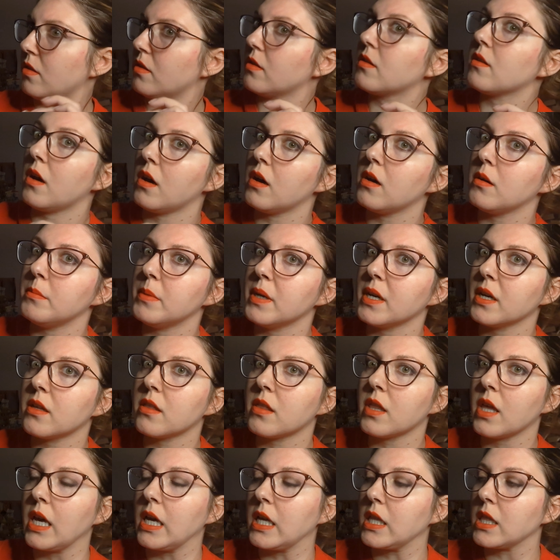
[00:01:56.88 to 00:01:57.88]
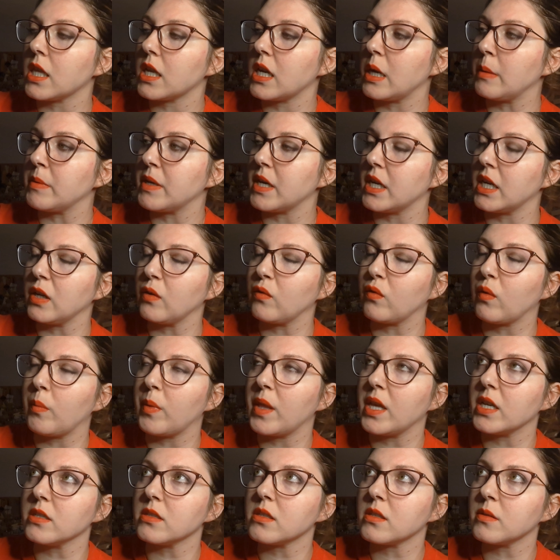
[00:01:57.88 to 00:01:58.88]
the big thing that I'm getting from
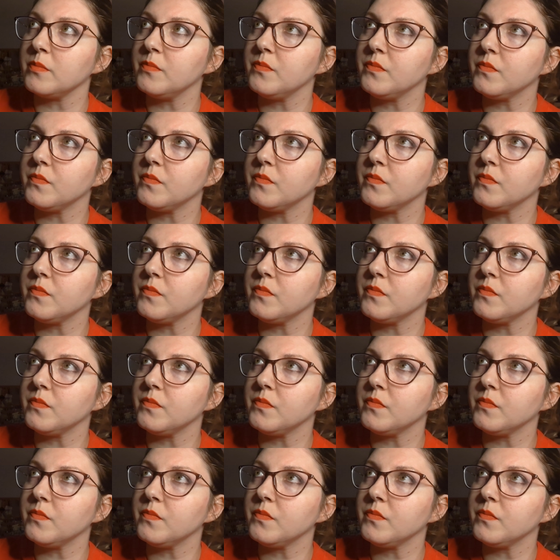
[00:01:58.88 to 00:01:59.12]
this.